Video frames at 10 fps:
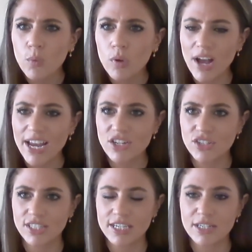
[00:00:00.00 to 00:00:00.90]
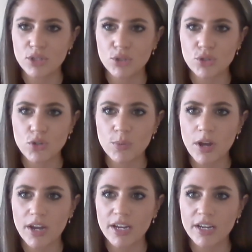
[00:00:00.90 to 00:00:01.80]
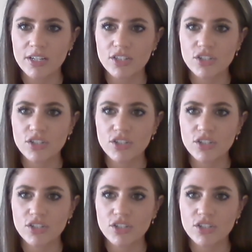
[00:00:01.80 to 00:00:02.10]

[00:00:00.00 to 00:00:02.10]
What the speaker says: Will agencies stop going